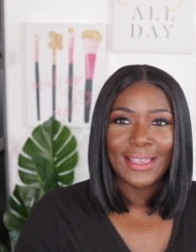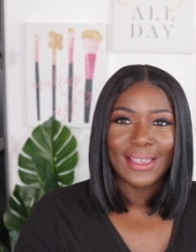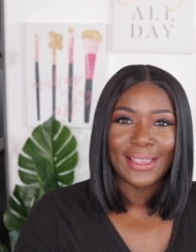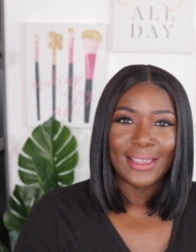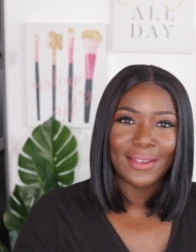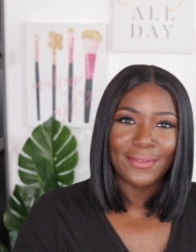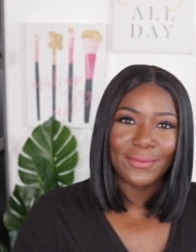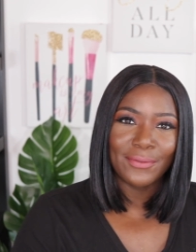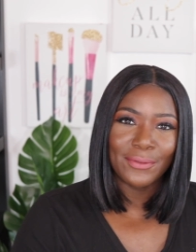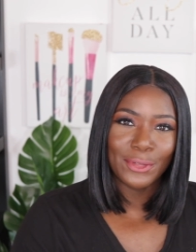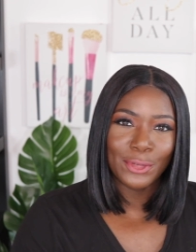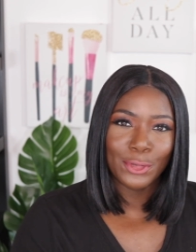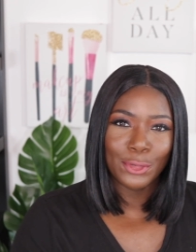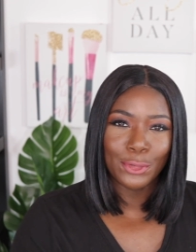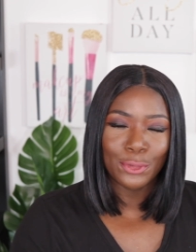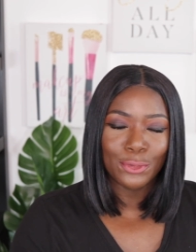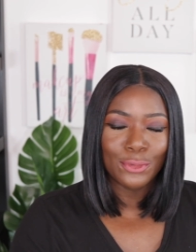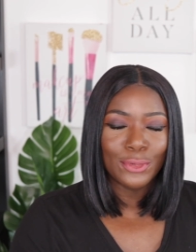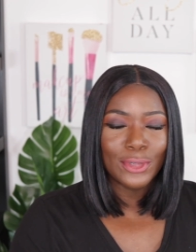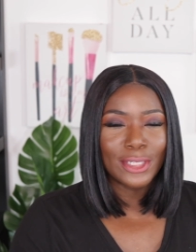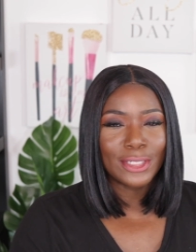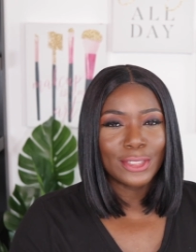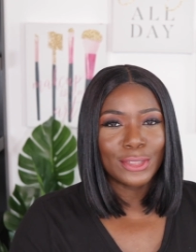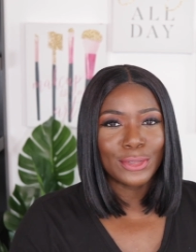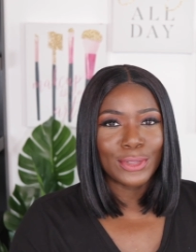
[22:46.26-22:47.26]
If you
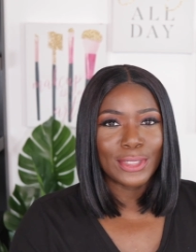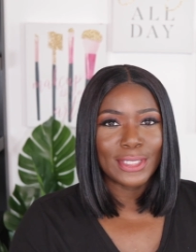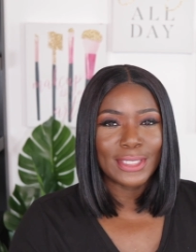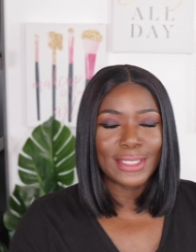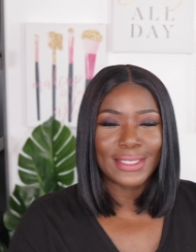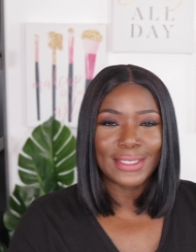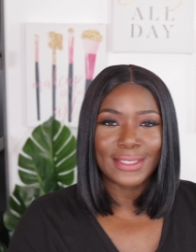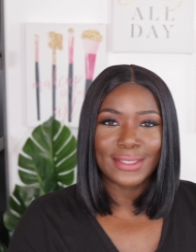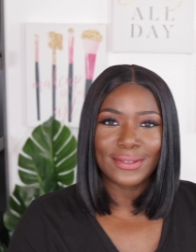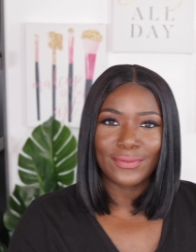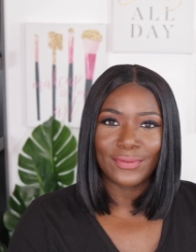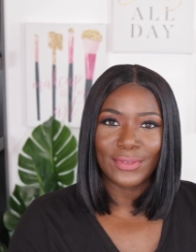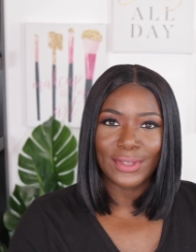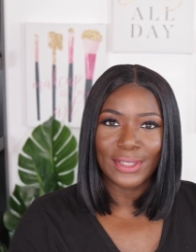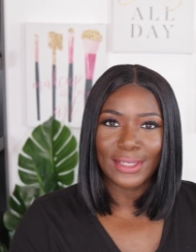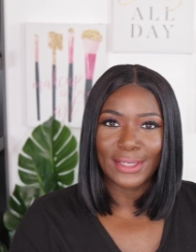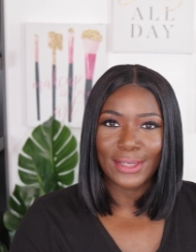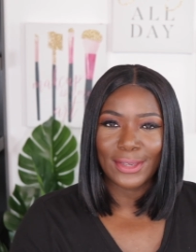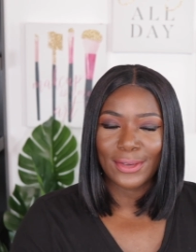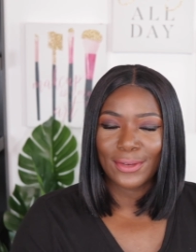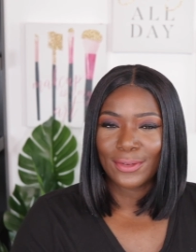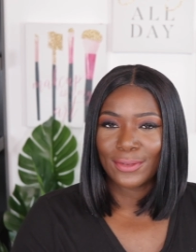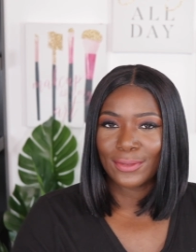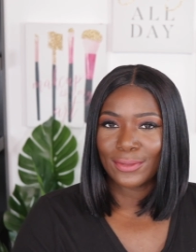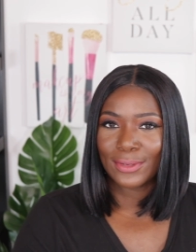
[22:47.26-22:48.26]
enjoyed this
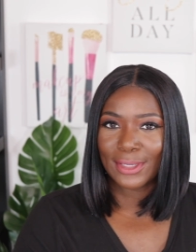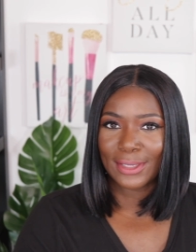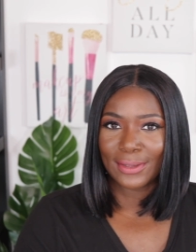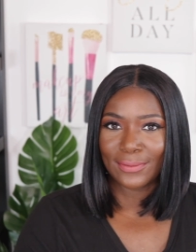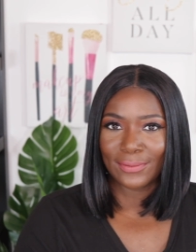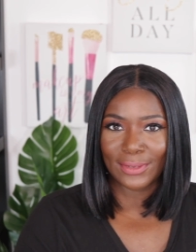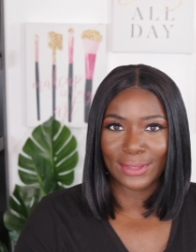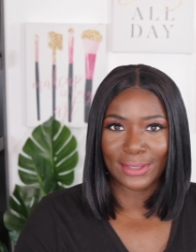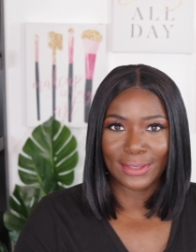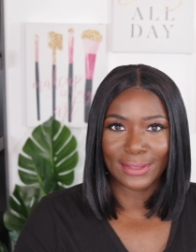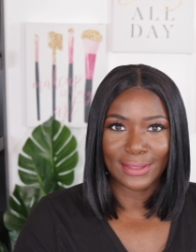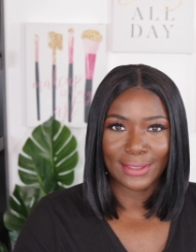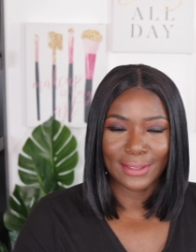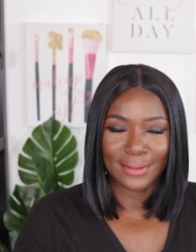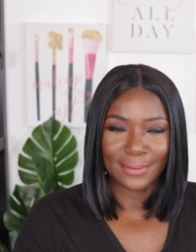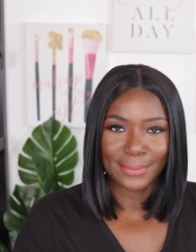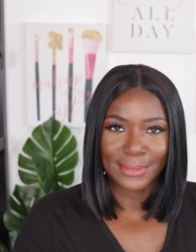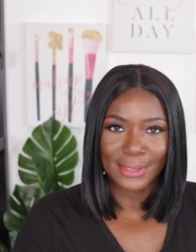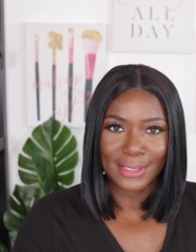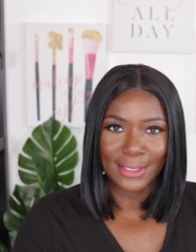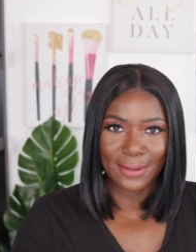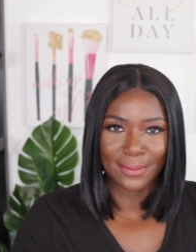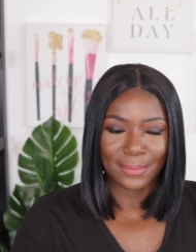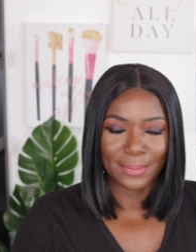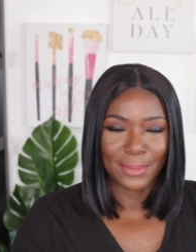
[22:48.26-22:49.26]
video, give it a
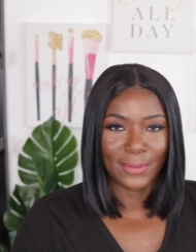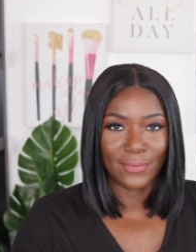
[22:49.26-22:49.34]
thumbs up.